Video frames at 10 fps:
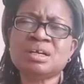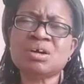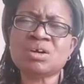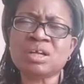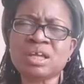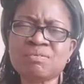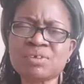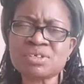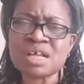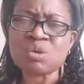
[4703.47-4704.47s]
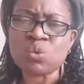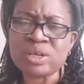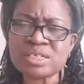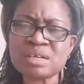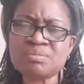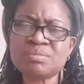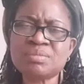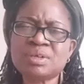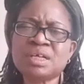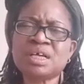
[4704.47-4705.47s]
Lord, give us that wisdom,
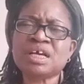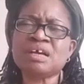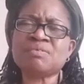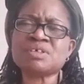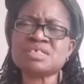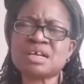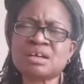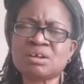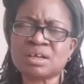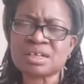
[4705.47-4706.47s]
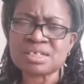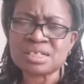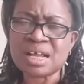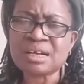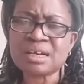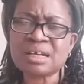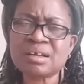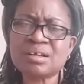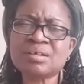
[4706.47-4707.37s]
give us that understanding,